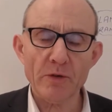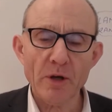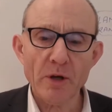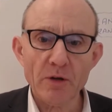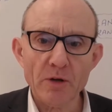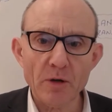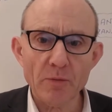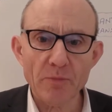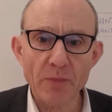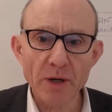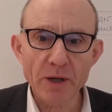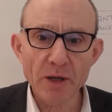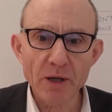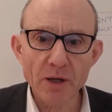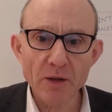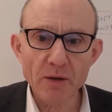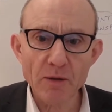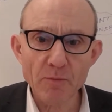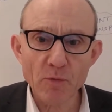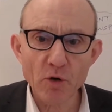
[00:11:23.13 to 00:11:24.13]
to bring
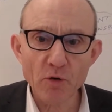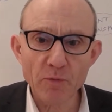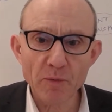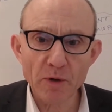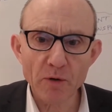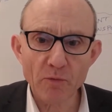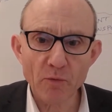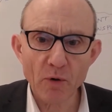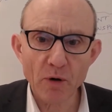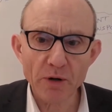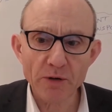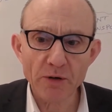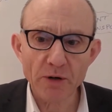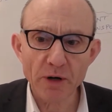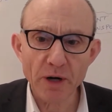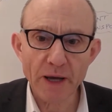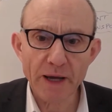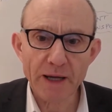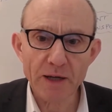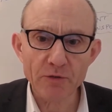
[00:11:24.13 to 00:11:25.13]
the movement of water and
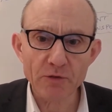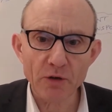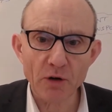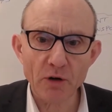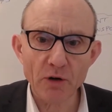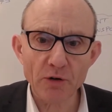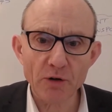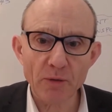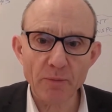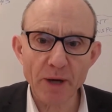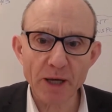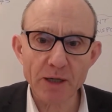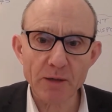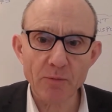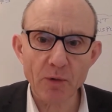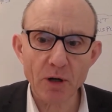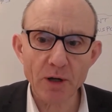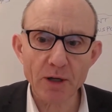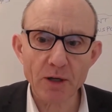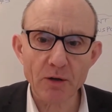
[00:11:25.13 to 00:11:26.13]
ions under
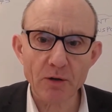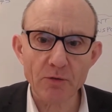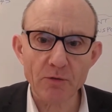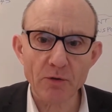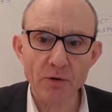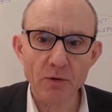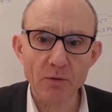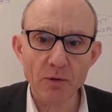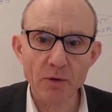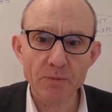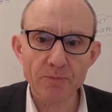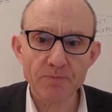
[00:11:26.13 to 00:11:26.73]
metabolic control.